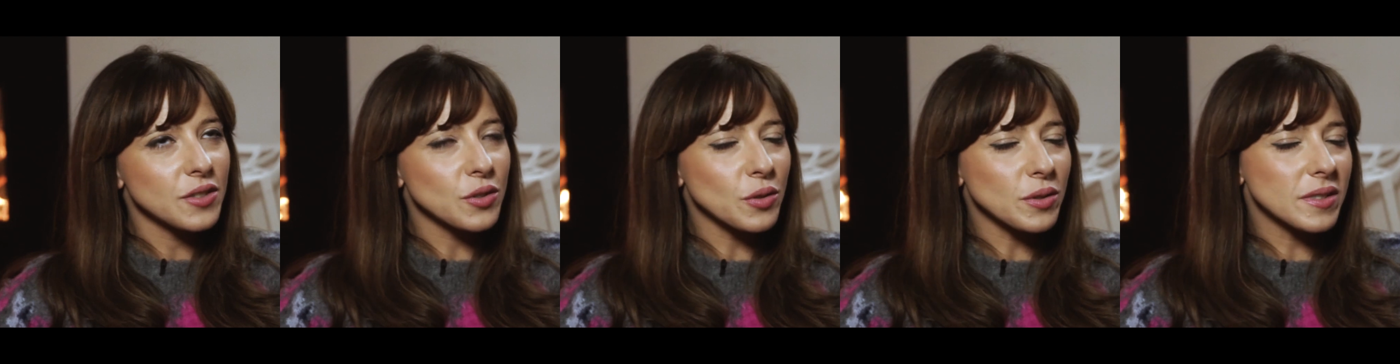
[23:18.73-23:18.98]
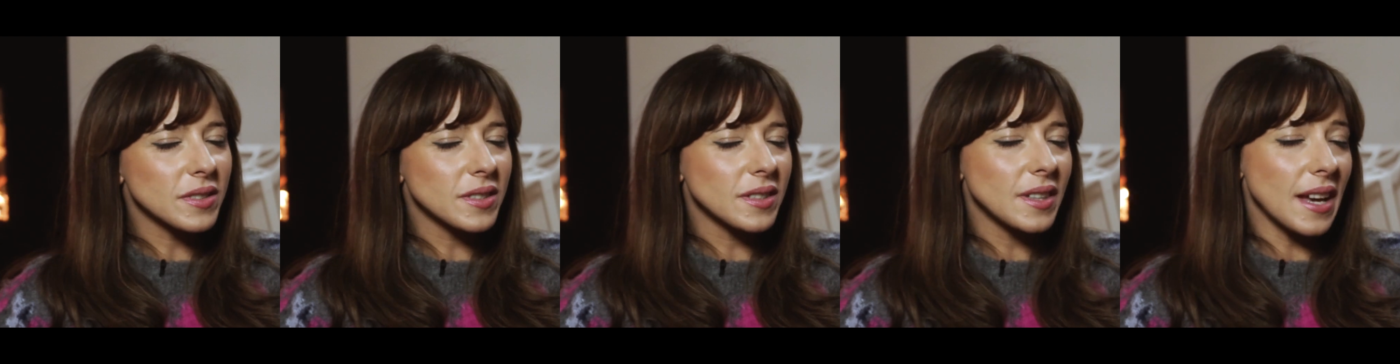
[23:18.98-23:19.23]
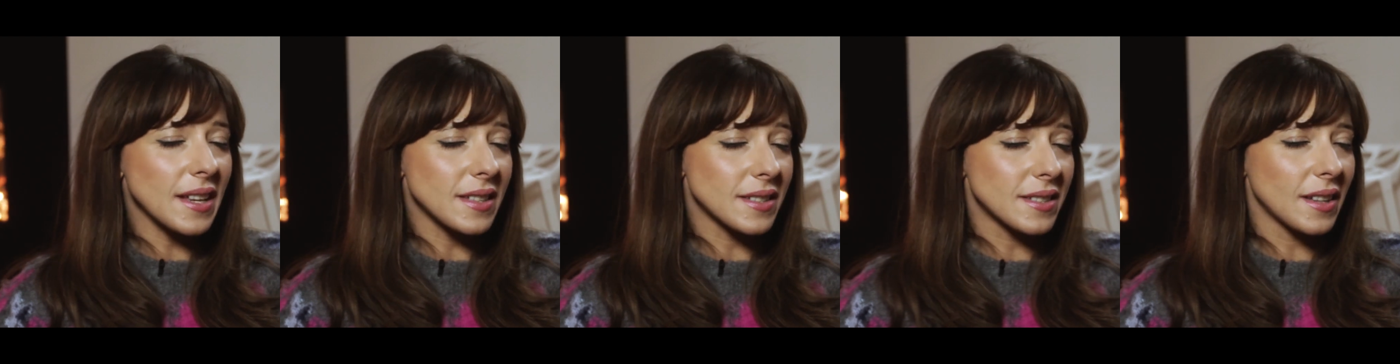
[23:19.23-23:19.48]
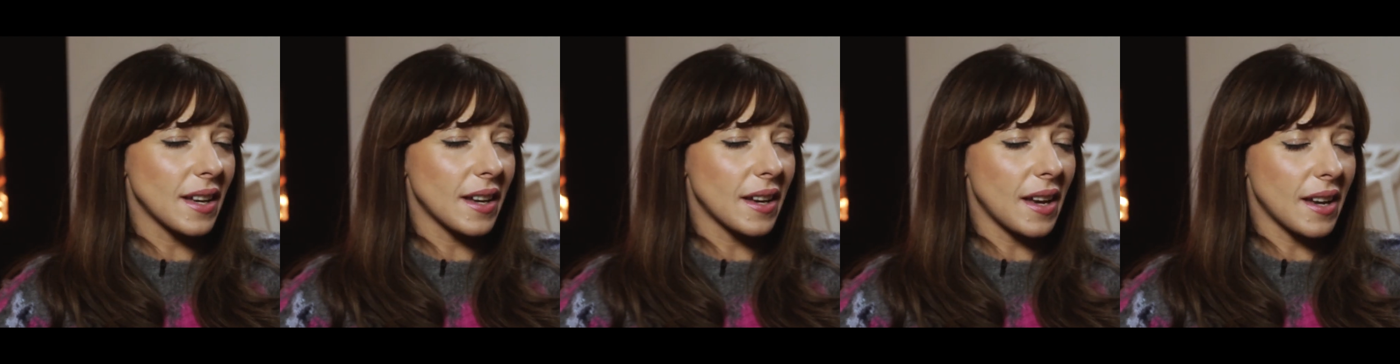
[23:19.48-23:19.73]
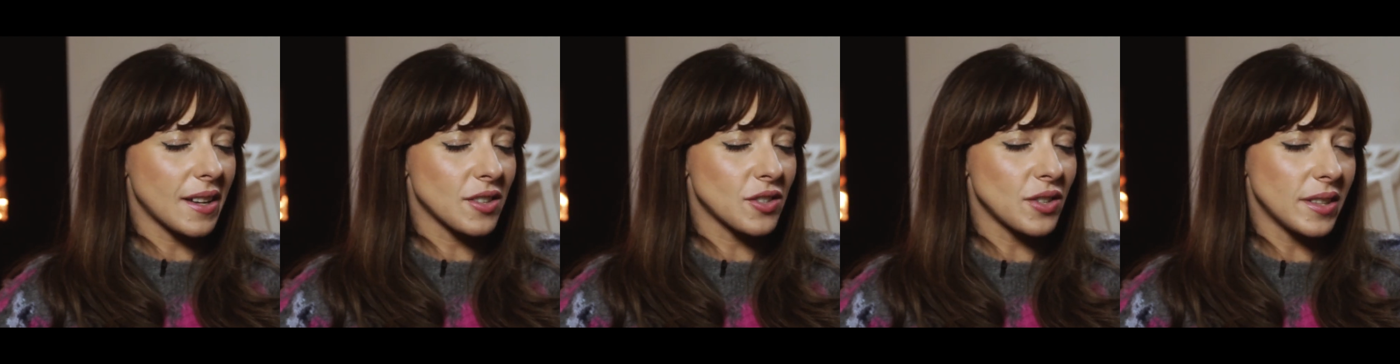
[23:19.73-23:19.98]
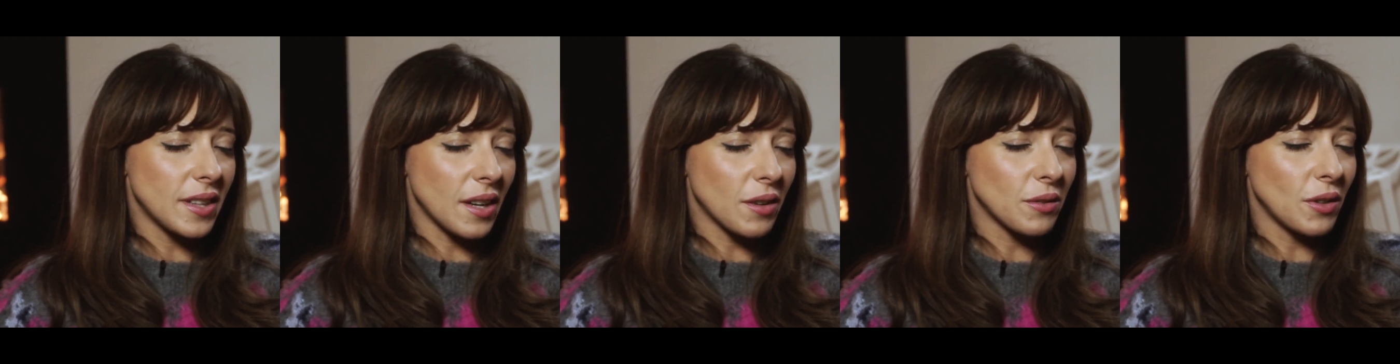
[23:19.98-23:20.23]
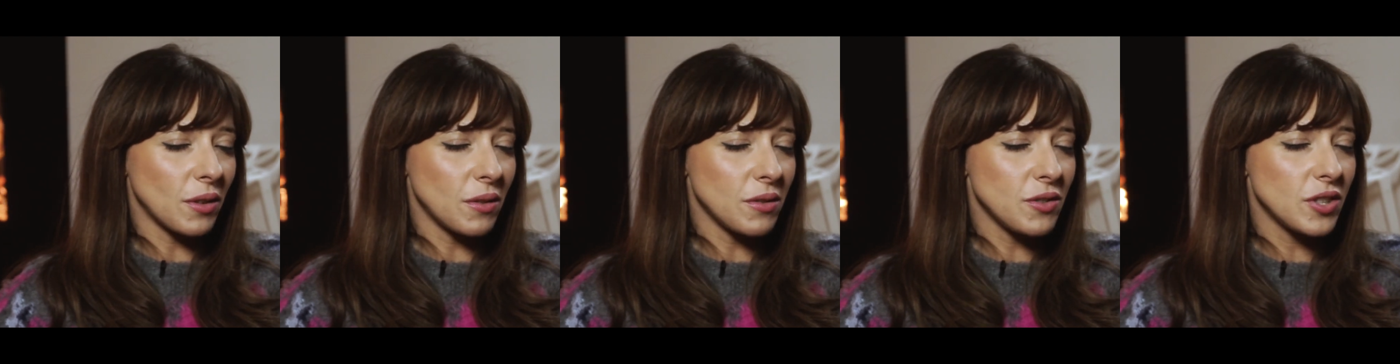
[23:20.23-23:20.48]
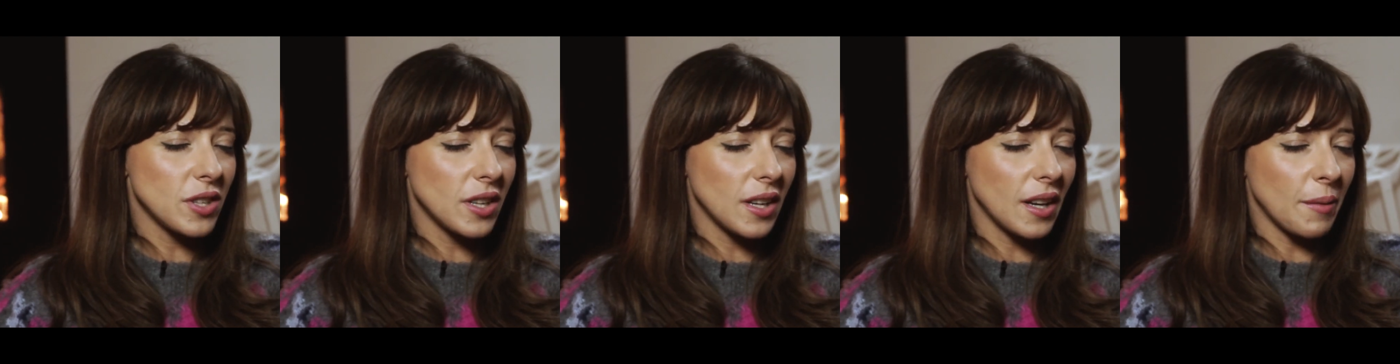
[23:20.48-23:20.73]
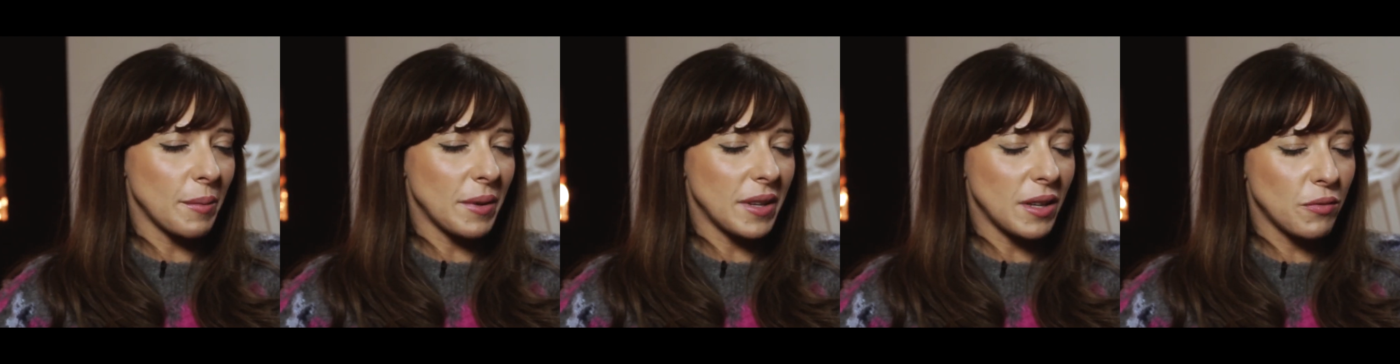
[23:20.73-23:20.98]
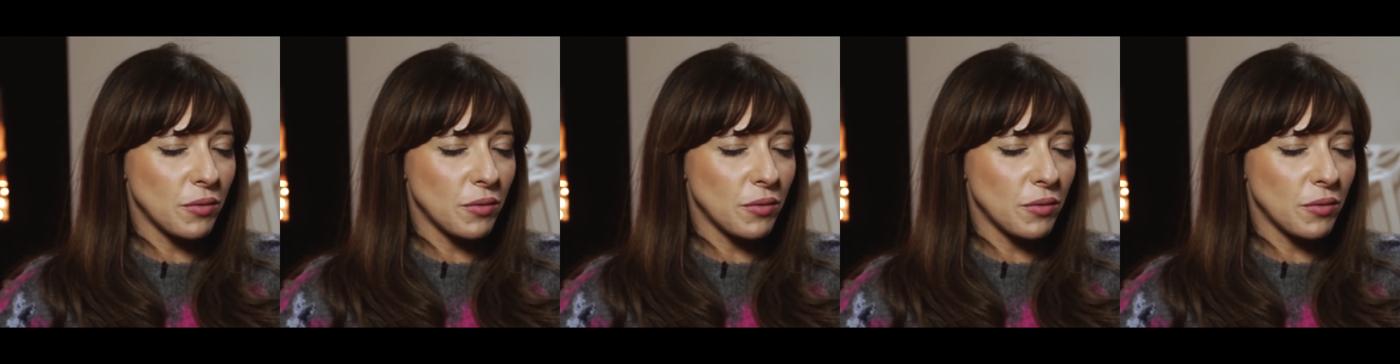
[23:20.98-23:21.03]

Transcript: So it's, yes, actually technology, I mean,